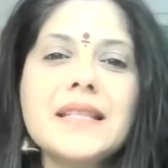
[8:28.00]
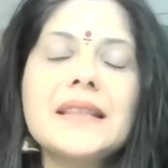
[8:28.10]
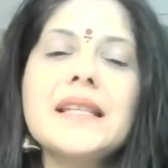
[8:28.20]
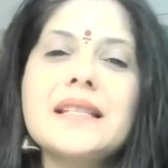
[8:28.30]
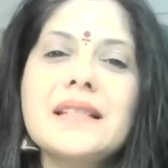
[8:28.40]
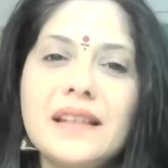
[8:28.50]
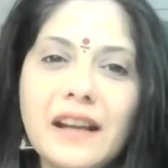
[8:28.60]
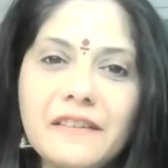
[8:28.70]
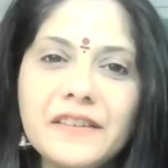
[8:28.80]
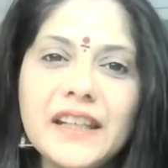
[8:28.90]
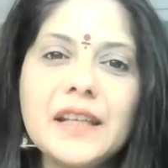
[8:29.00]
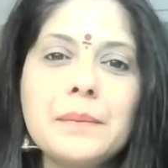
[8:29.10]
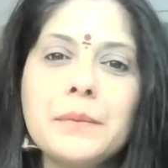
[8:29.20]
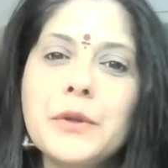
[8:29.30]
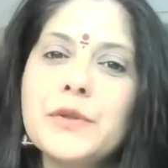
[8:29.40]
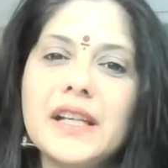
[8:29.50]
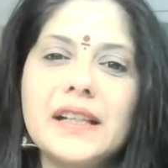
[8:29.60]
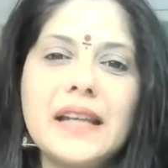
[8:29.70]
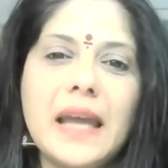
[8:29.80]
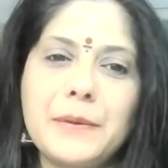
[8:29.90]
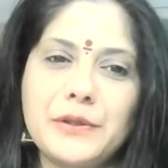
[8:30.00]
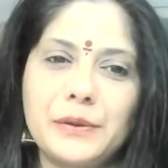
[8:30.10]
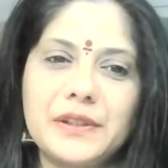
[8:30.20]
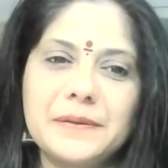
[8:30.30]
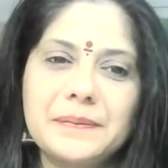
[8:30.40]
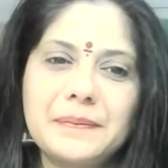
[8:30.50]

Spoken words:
in this lovely musical episode.